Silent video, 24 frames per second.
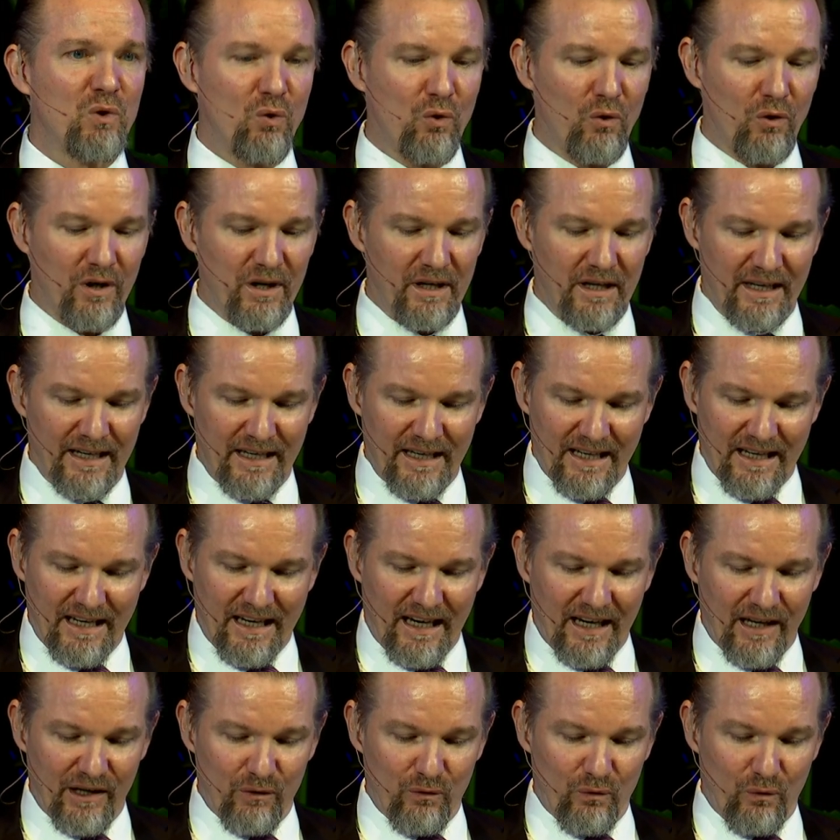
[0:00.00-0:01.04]
Court
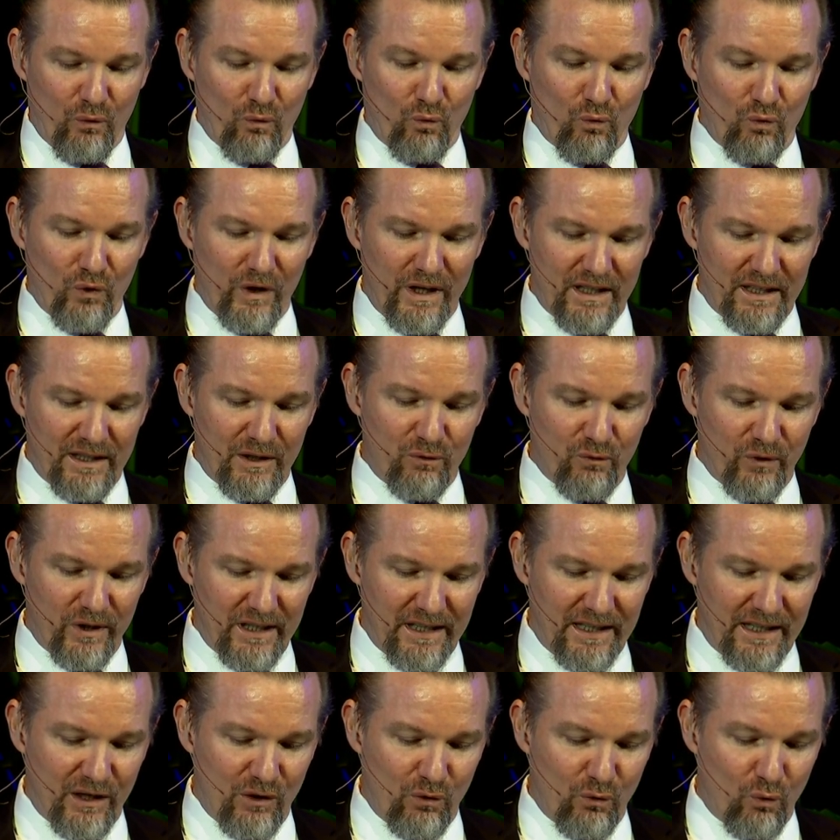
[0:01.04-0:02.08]
a really,
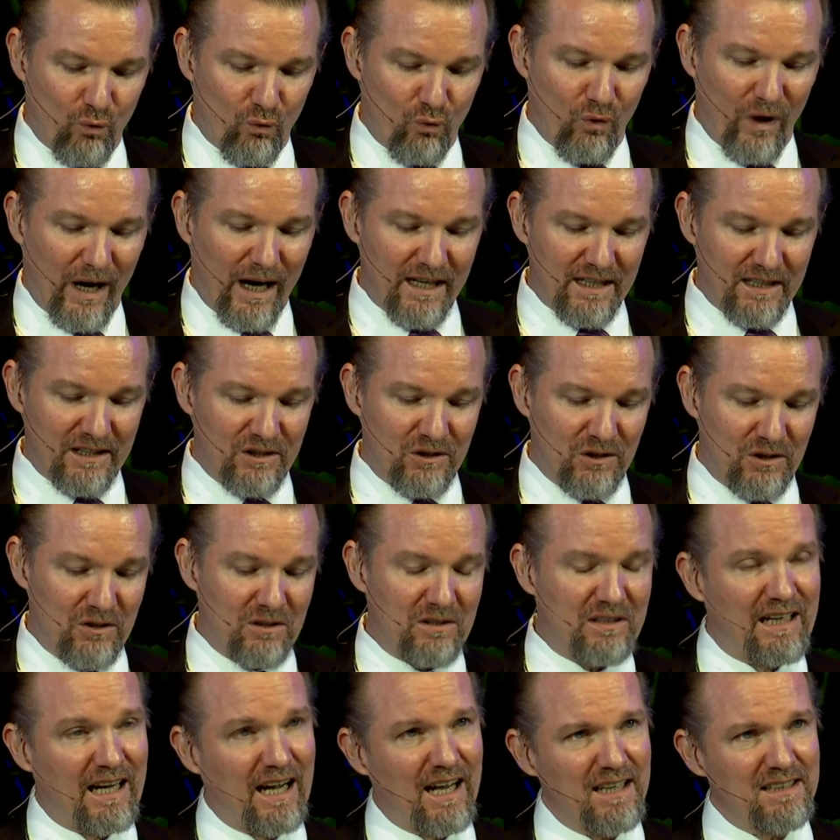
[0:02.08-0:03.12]
really
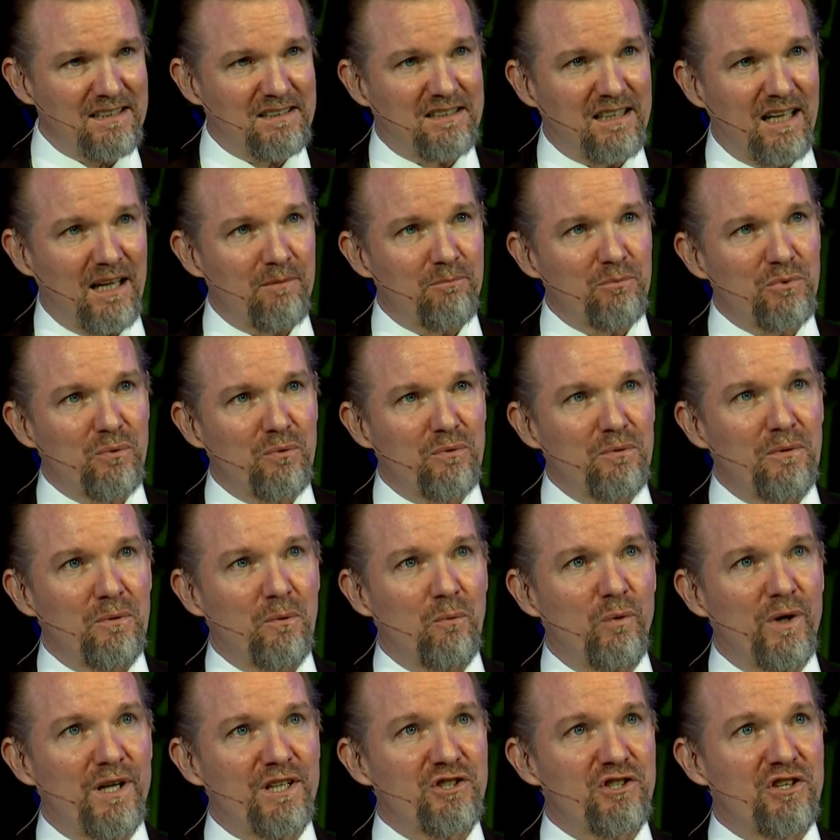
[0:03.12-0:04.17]
radical concept,
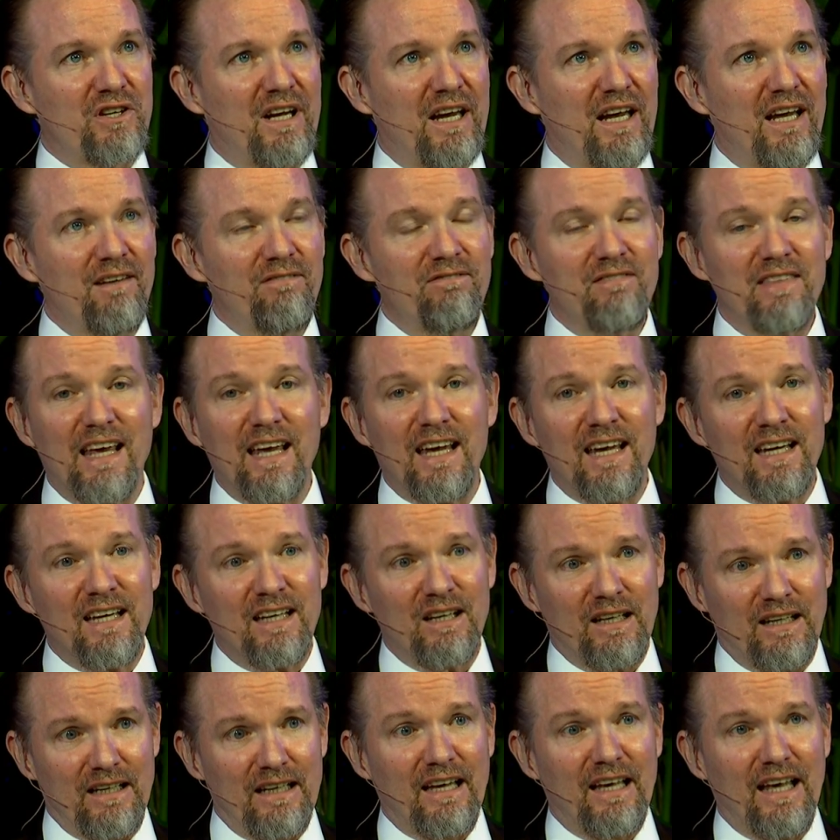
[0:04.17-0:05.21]
which if
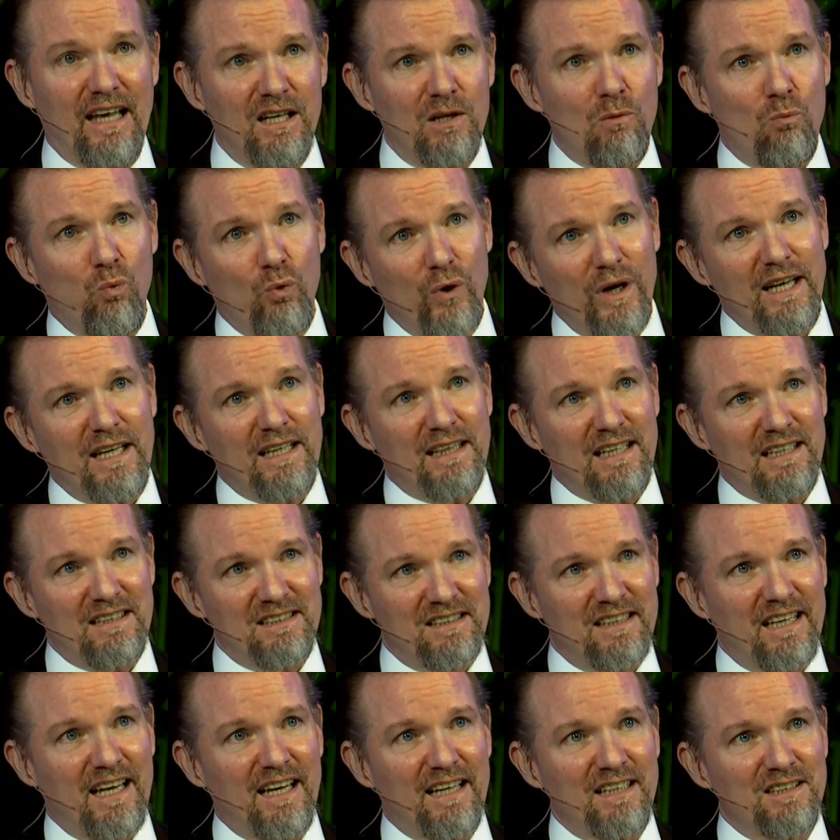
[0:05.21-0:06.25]
they end up winning
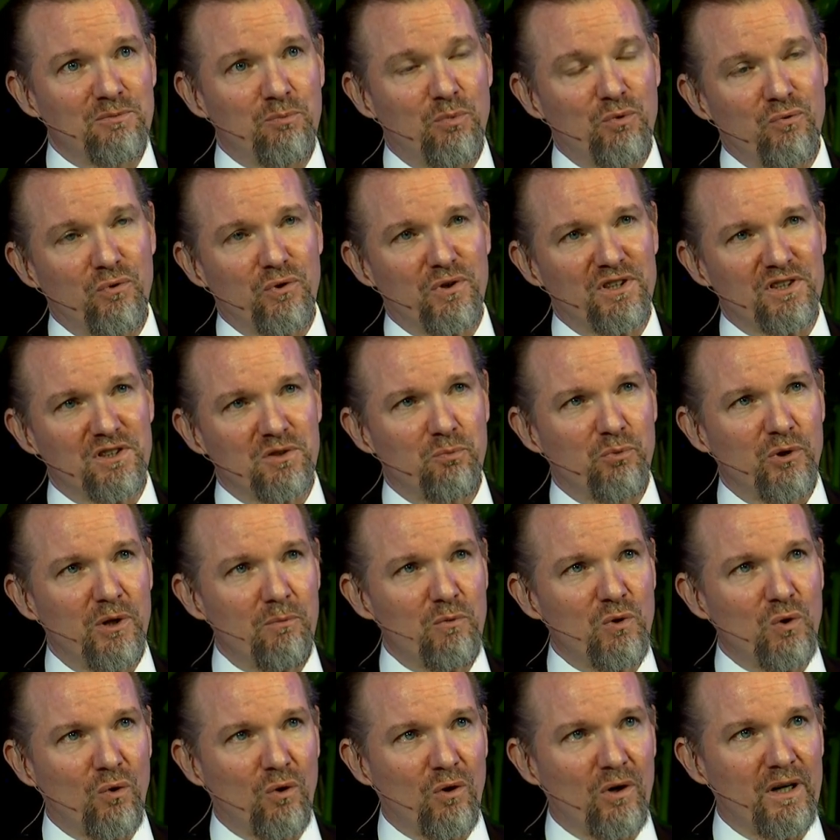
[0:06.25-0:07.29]
this case before the
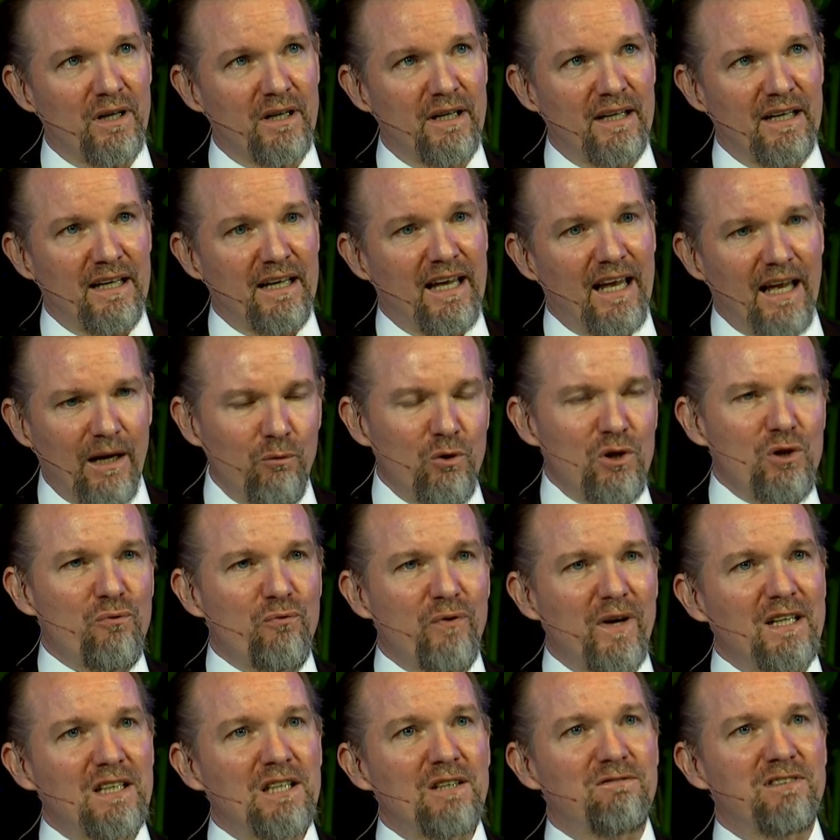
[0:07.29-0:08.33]
Supreme Court, it will
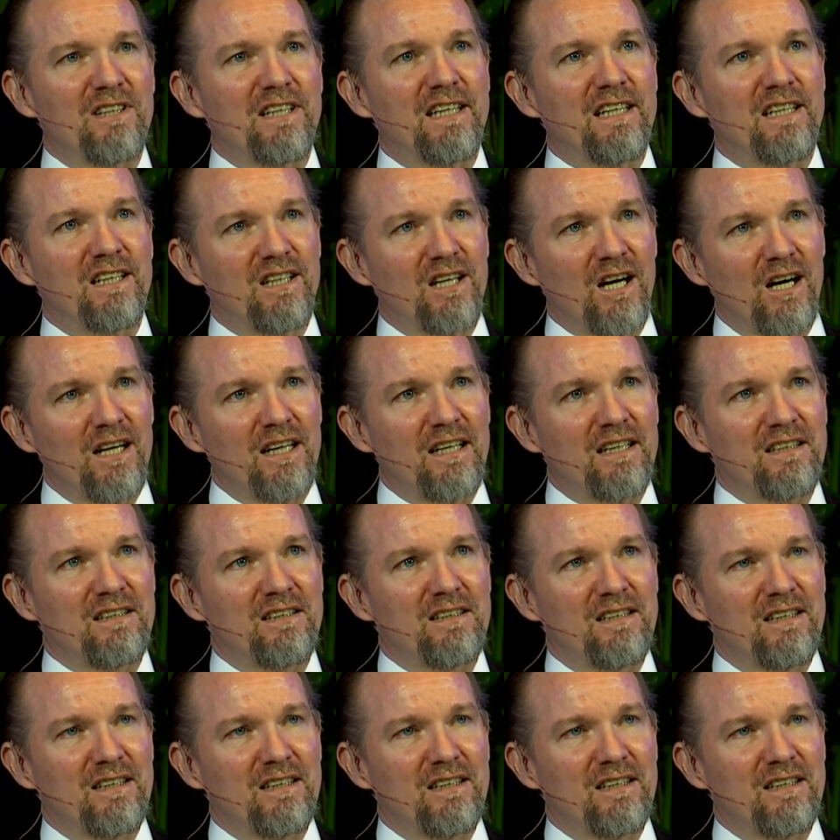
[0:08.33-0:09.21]
effectively gut